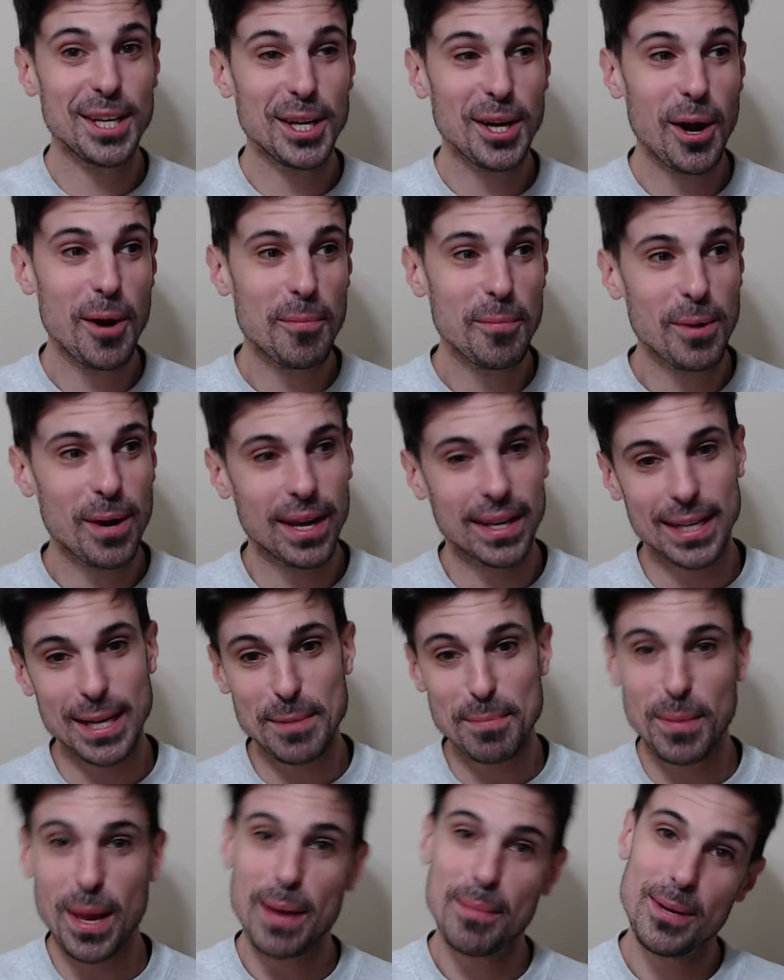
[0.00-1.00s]
Garnbret
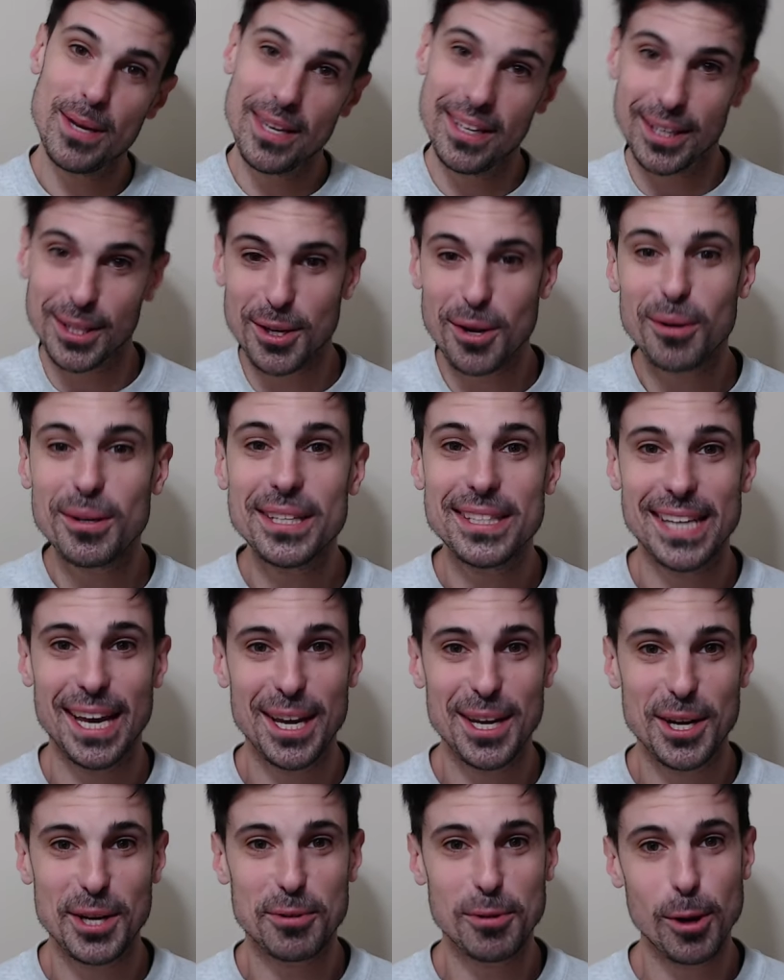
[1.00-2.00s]
and maybe, you know,
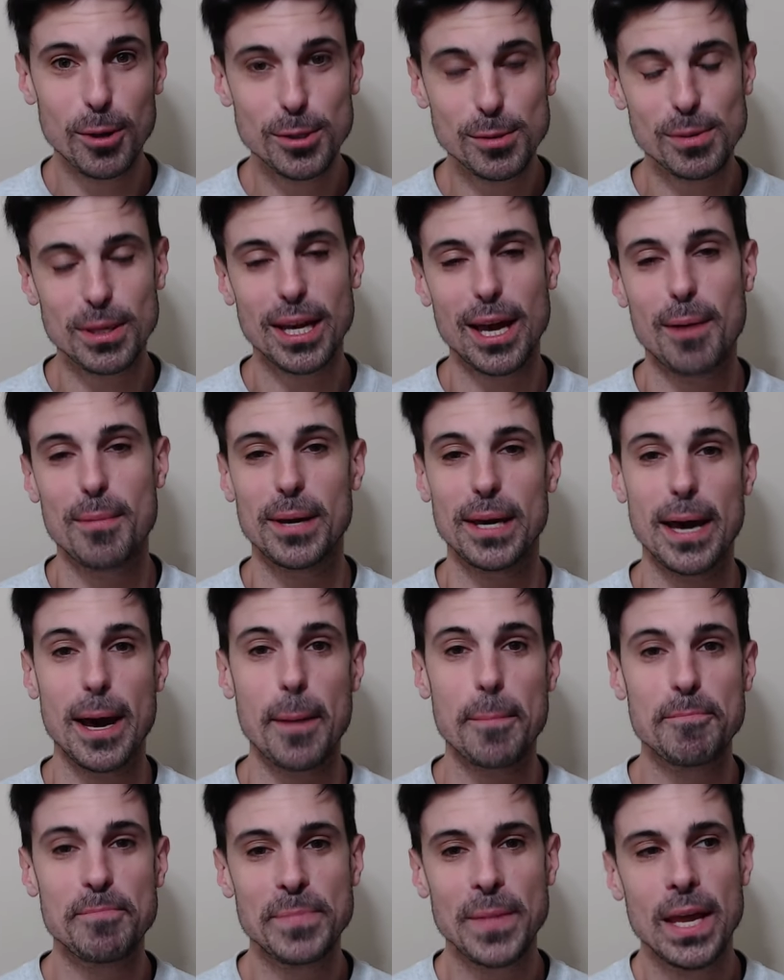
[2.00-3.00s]
Natalia Grossman coming
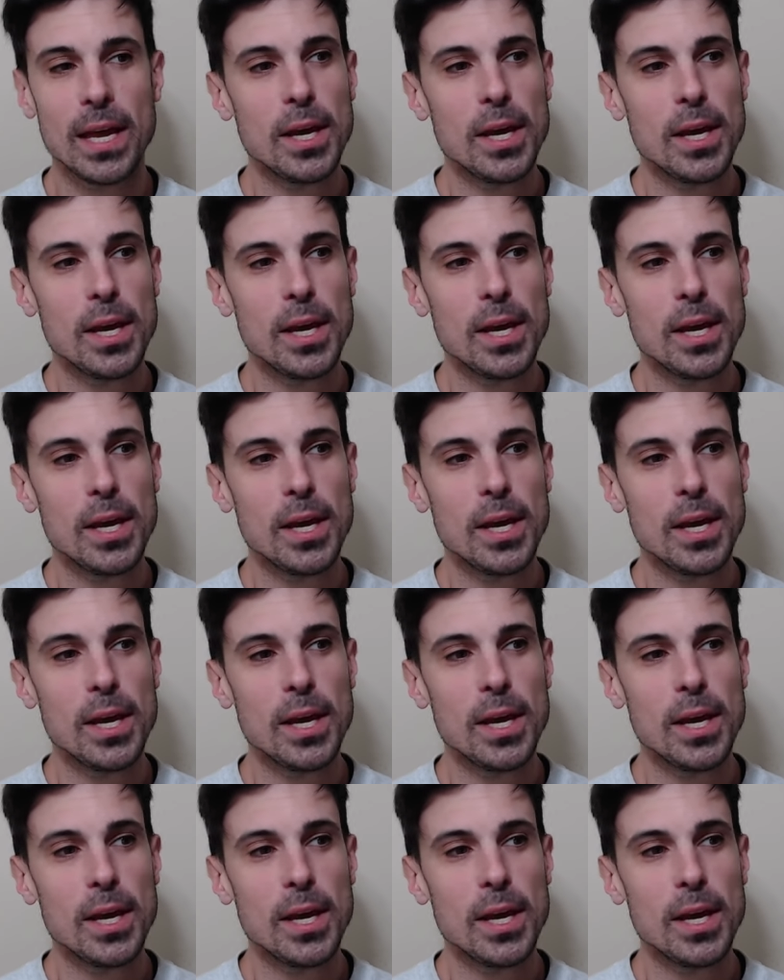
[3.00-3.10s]
up.